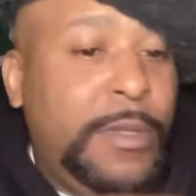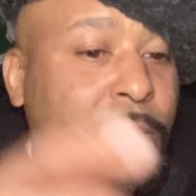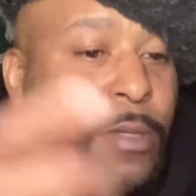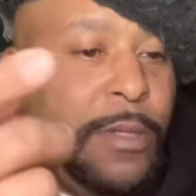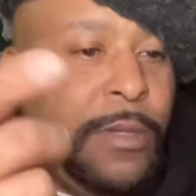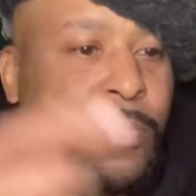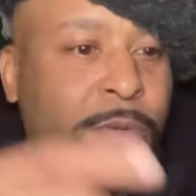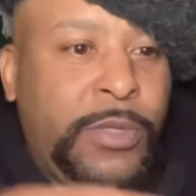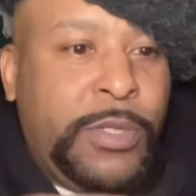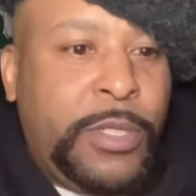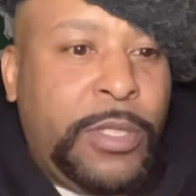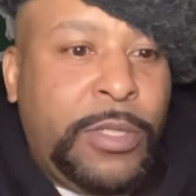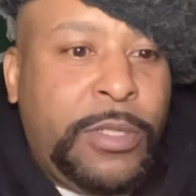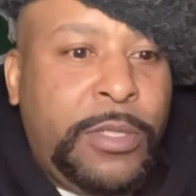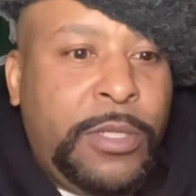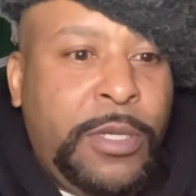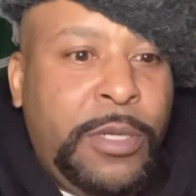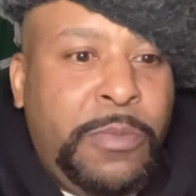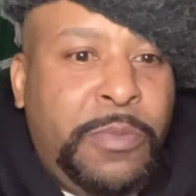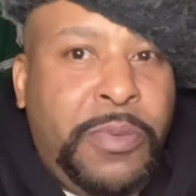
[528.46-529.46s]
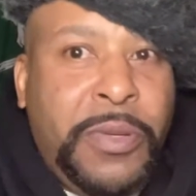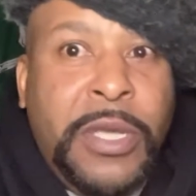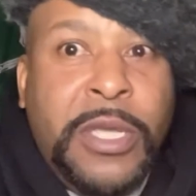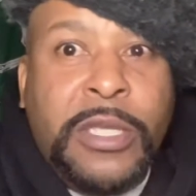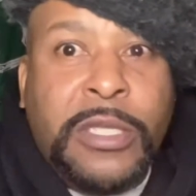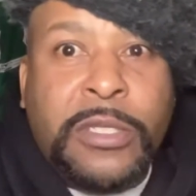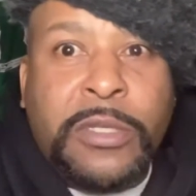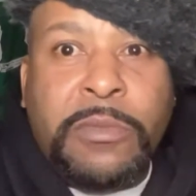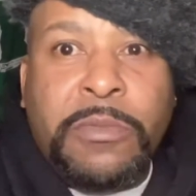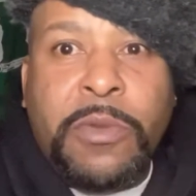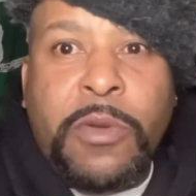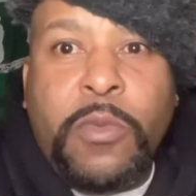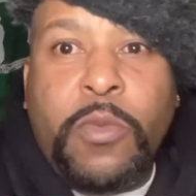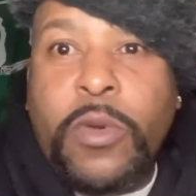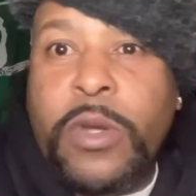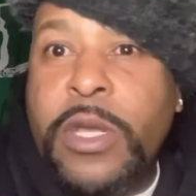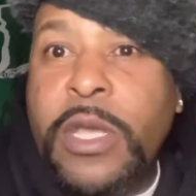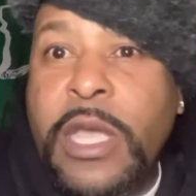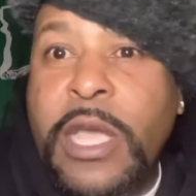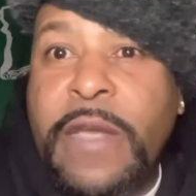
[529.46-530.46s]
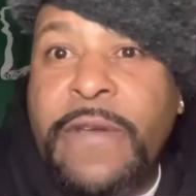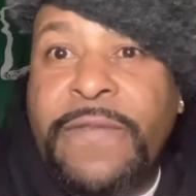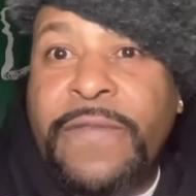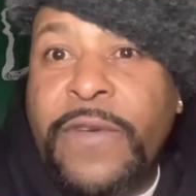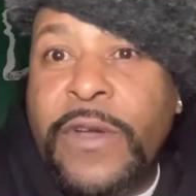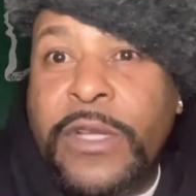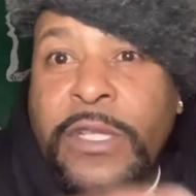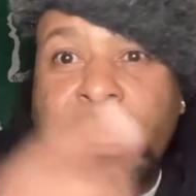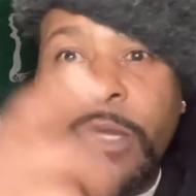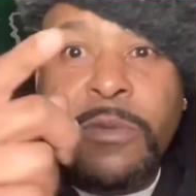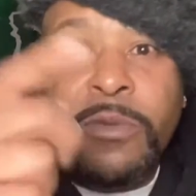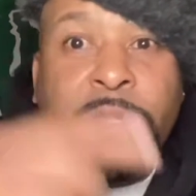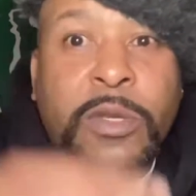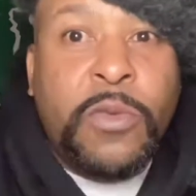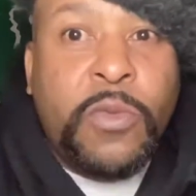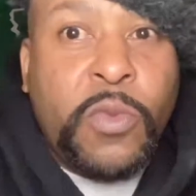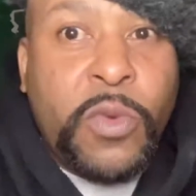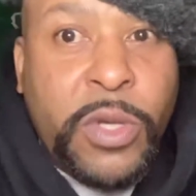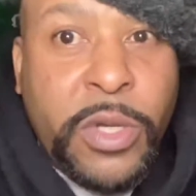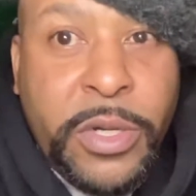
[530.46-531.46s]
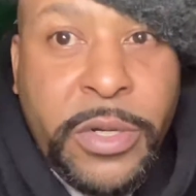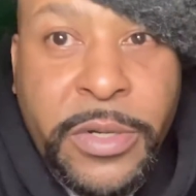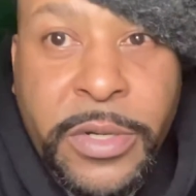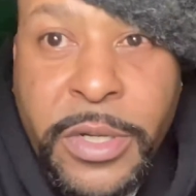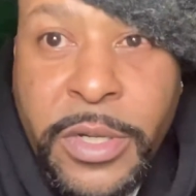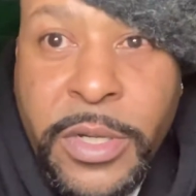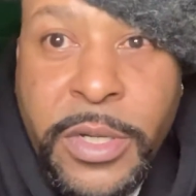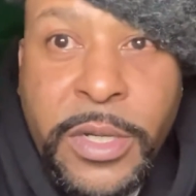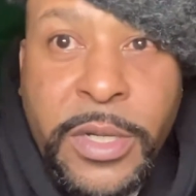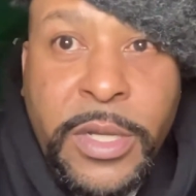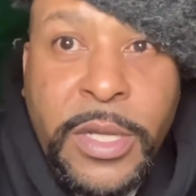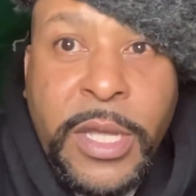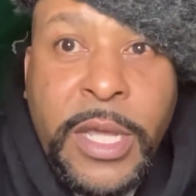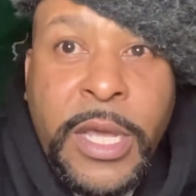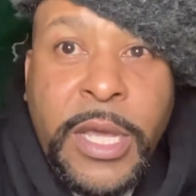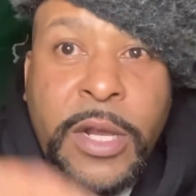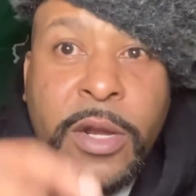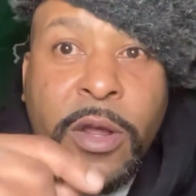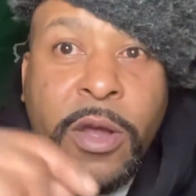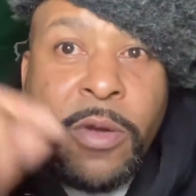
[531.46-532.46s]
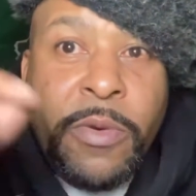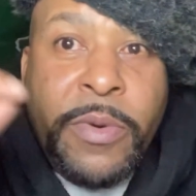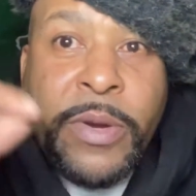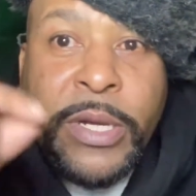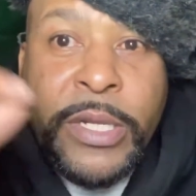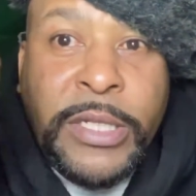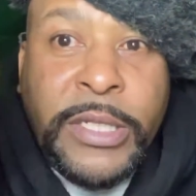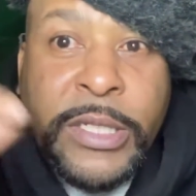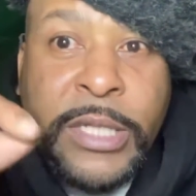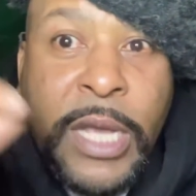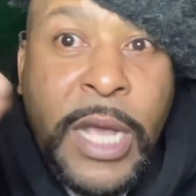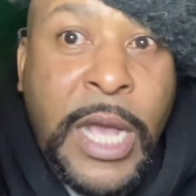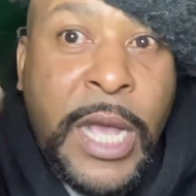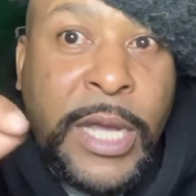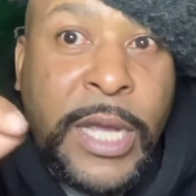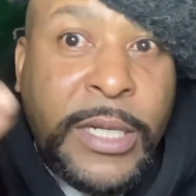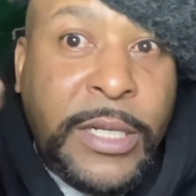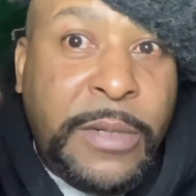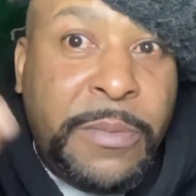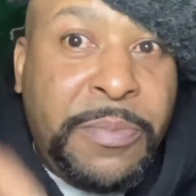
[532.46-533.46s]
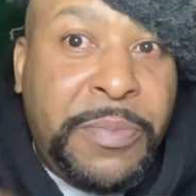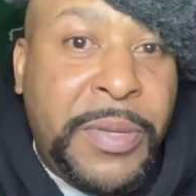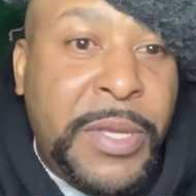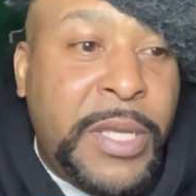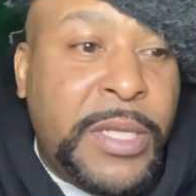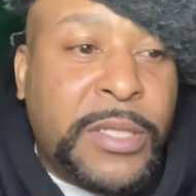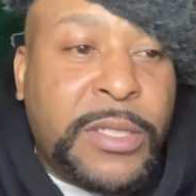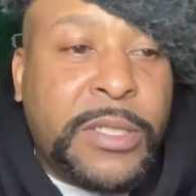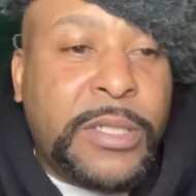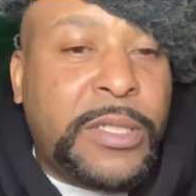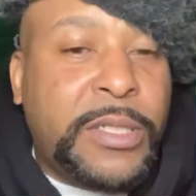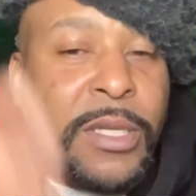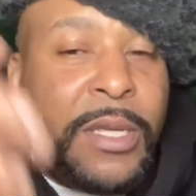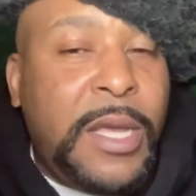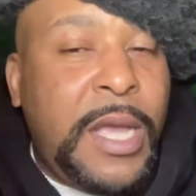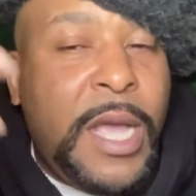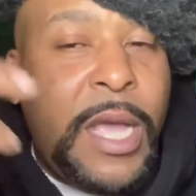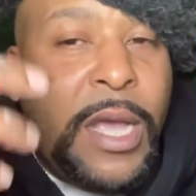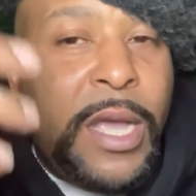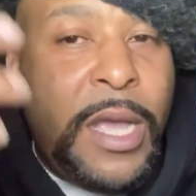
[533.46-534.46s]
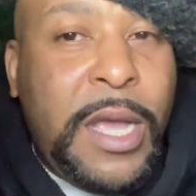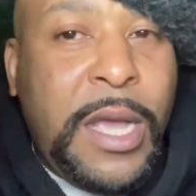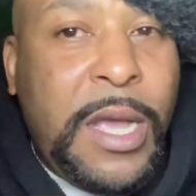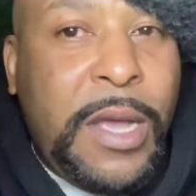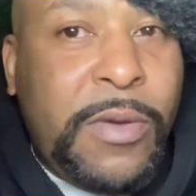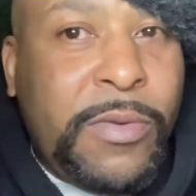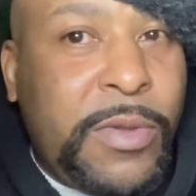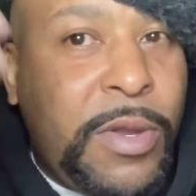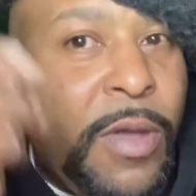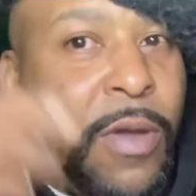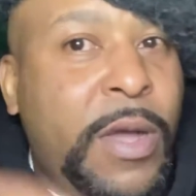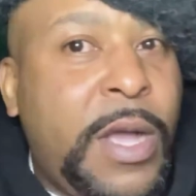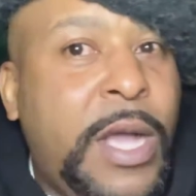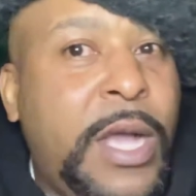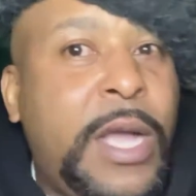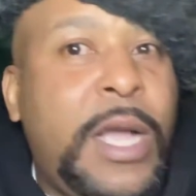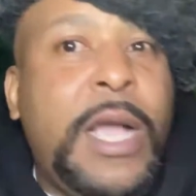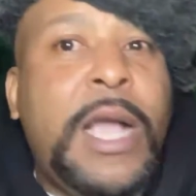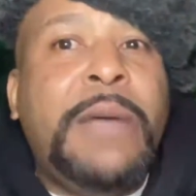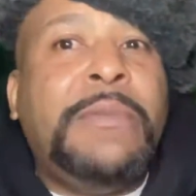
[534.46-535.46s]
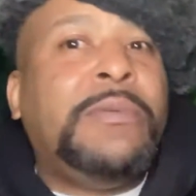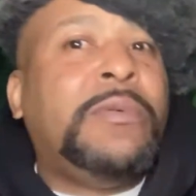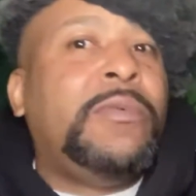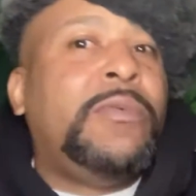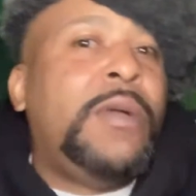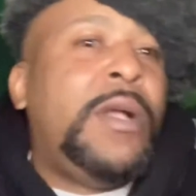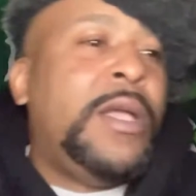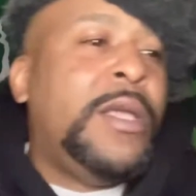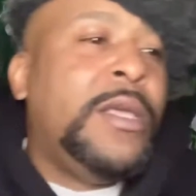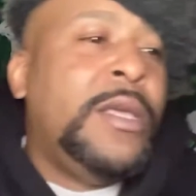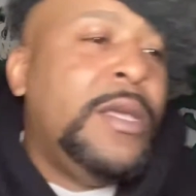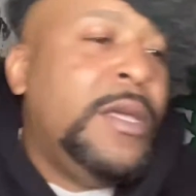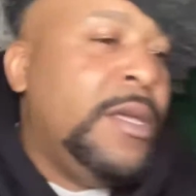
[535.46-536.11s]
It was just a good peace. But where he had fucked up somewhere, he had already signed the peace. Or so. I don't know how it happened, right?